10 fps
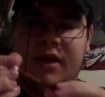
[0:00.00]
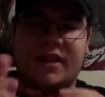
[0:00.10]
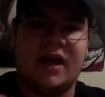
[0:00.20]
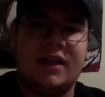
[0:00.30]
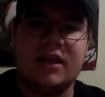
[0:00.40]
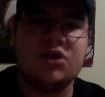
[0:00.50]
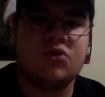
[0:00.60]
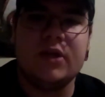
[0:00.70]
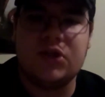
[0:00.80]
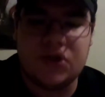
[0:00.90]
That
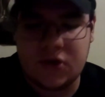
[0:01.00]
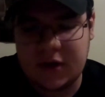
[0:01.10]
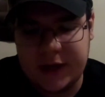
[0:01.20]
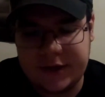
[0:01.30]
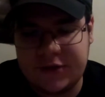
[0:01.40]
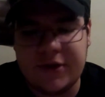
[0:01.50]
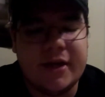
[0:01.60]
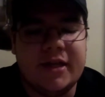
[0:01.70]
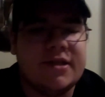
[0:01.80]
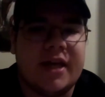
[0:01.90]
literally took like
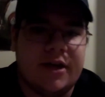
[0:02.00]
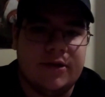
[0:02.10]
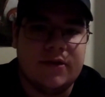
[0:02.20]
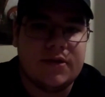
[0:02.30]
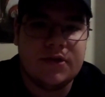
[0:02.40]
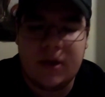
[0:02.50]
30 seconds.